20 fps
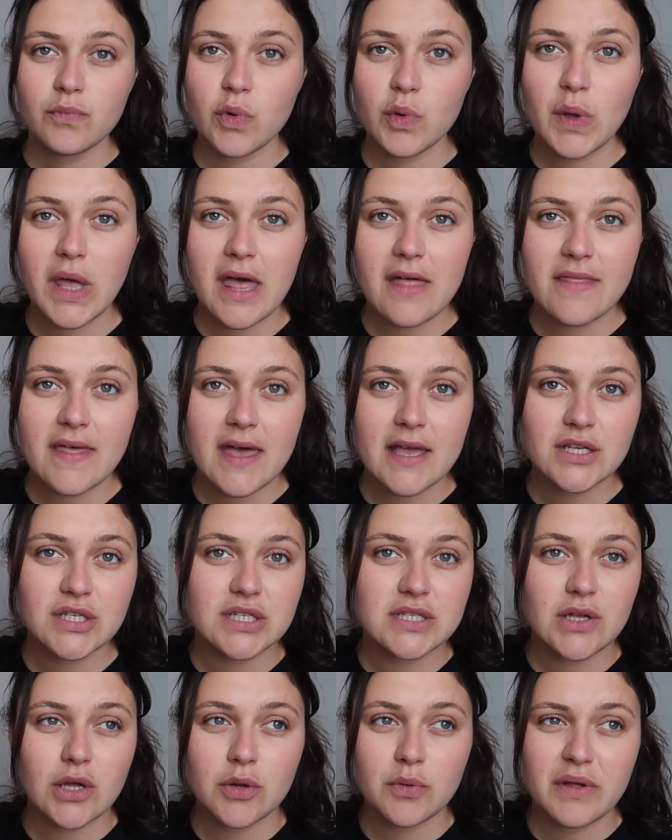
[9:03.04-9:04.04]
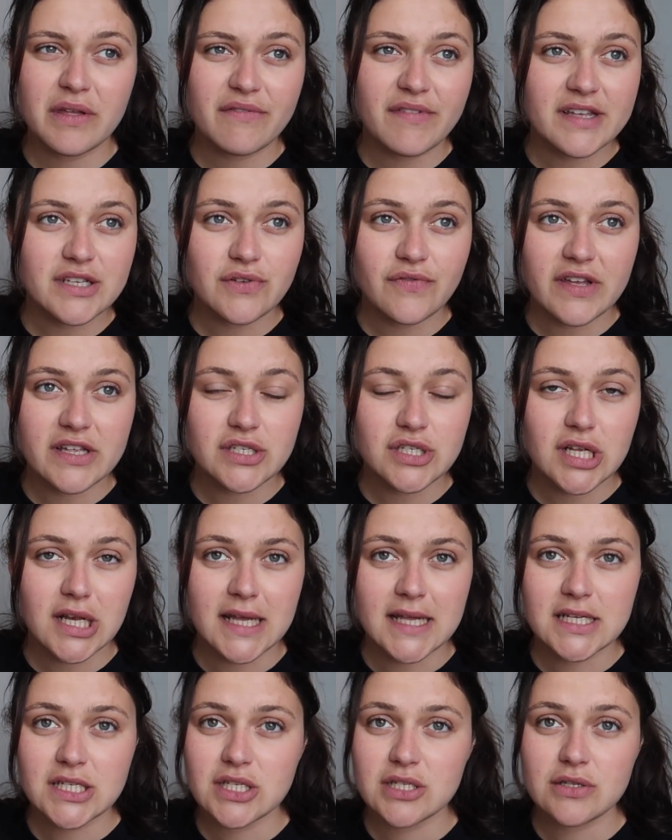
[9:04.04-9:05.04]
We'll get there. She's going to eat veg
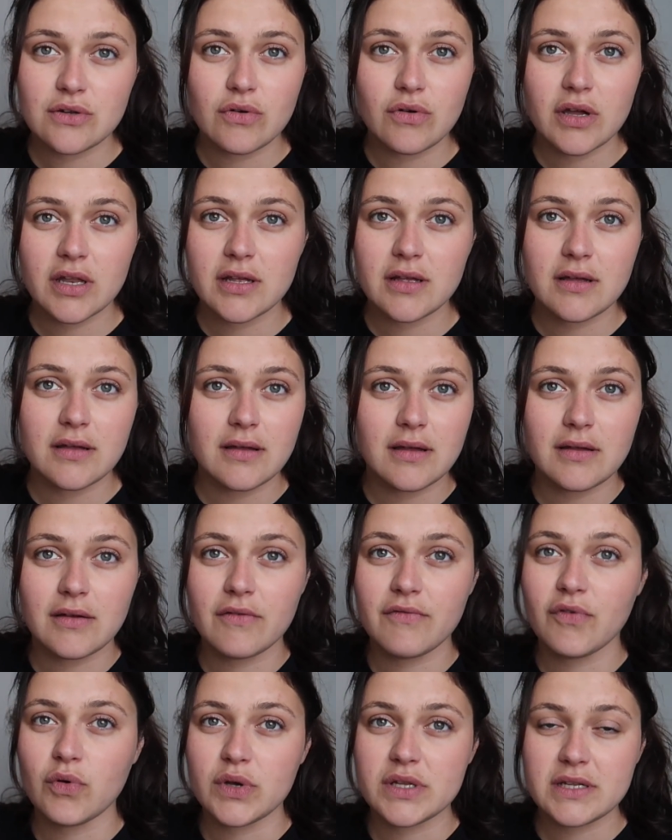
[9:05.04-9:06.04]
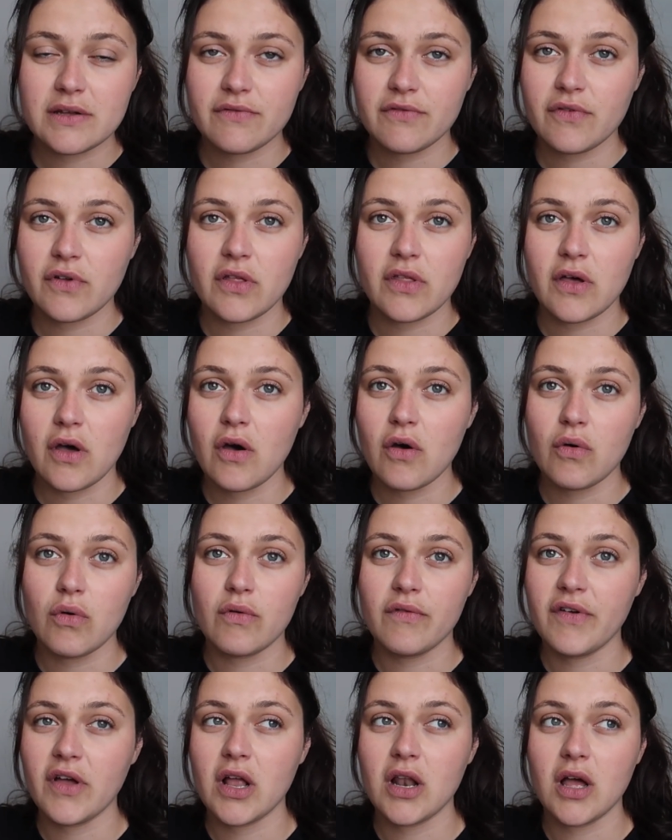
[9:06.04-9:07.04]
eventually. She's not going to avoid it for the whole
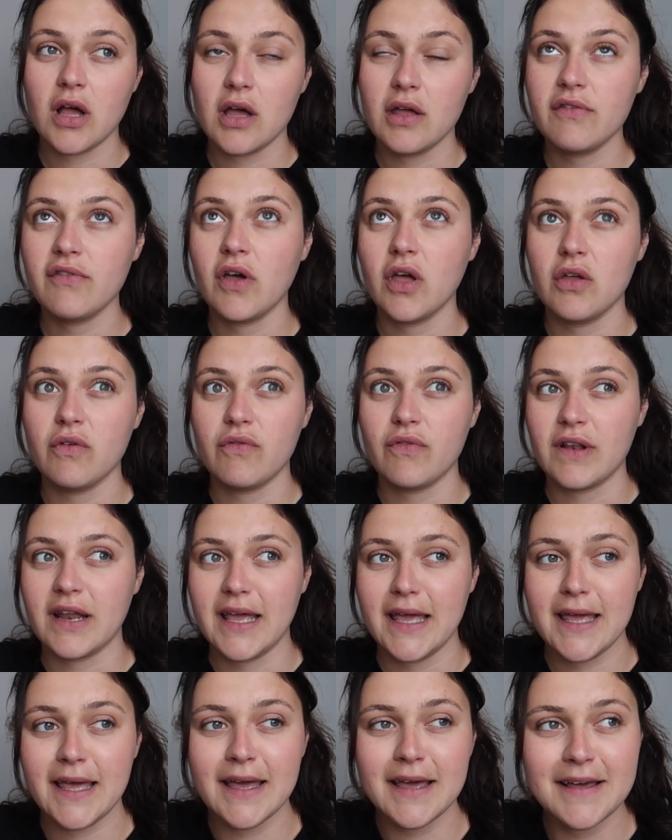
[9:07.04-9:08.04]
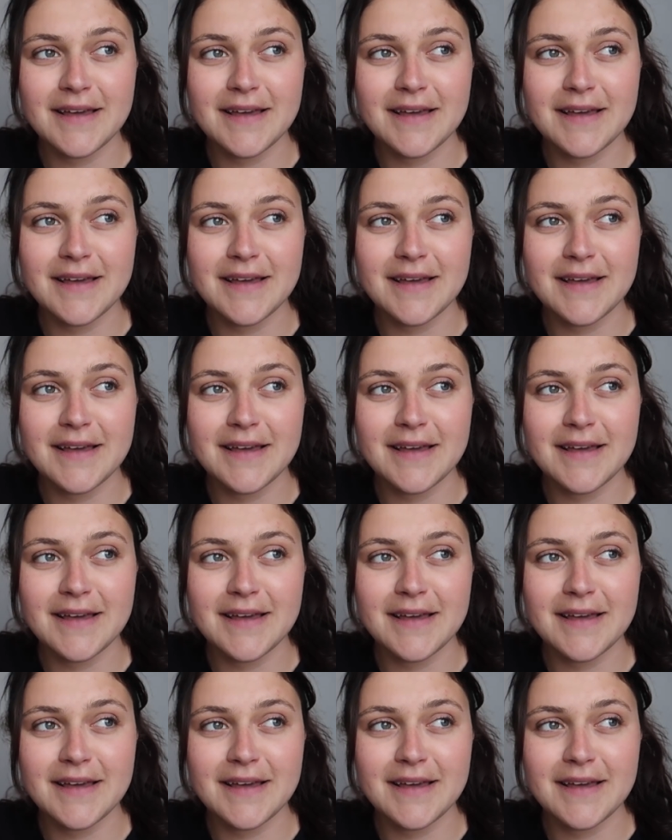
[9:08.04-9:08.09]
of her life, hopefully.